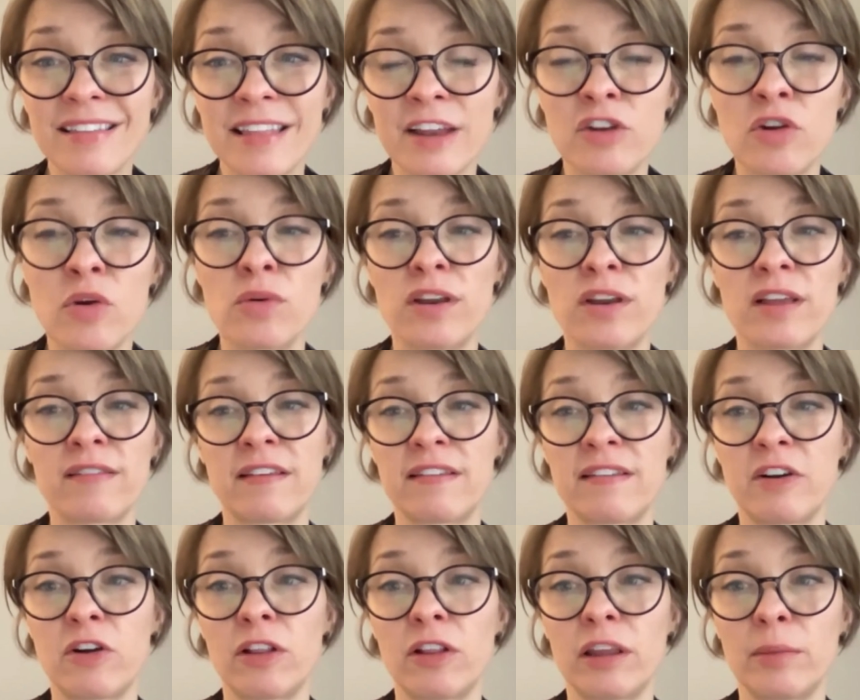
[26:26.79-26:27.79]
they don't
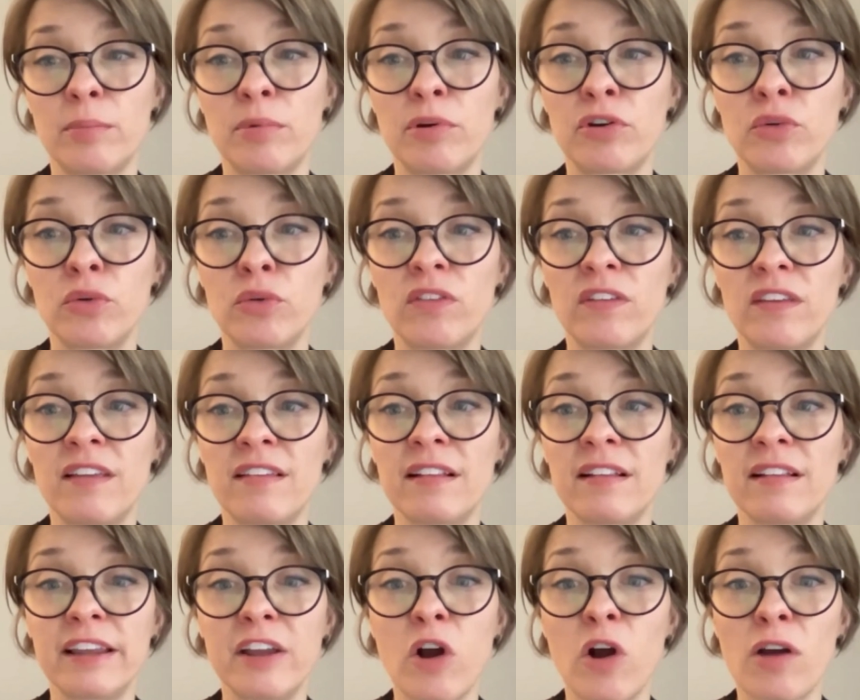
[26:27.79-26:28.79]
necessarily produce
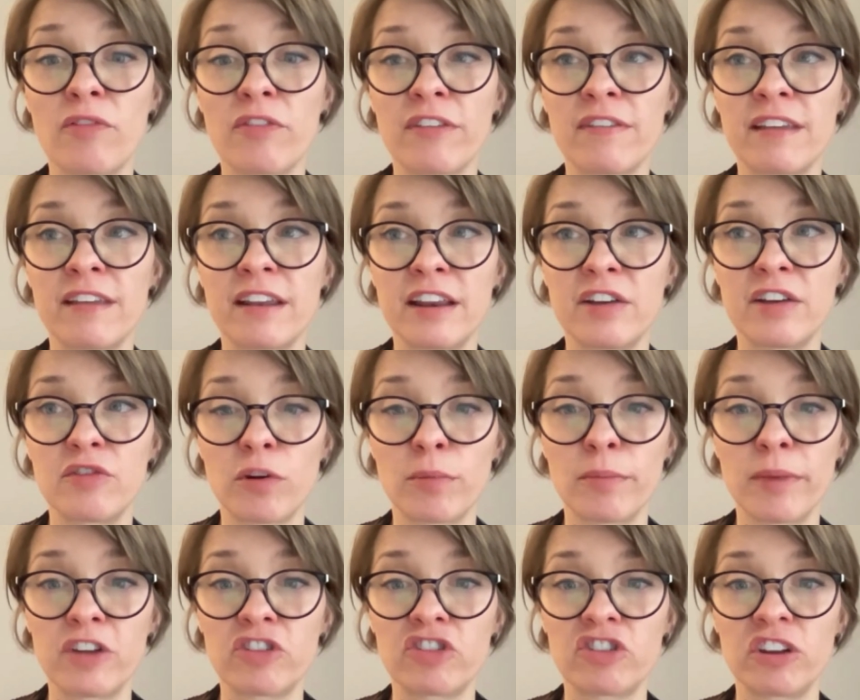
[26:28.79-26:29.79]
easily harvested
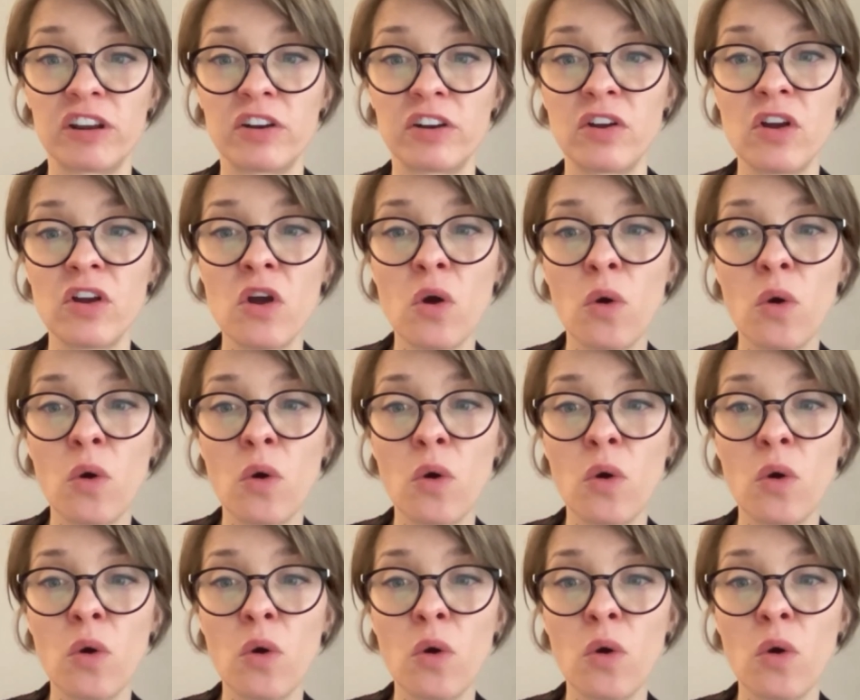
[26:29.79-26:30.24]
information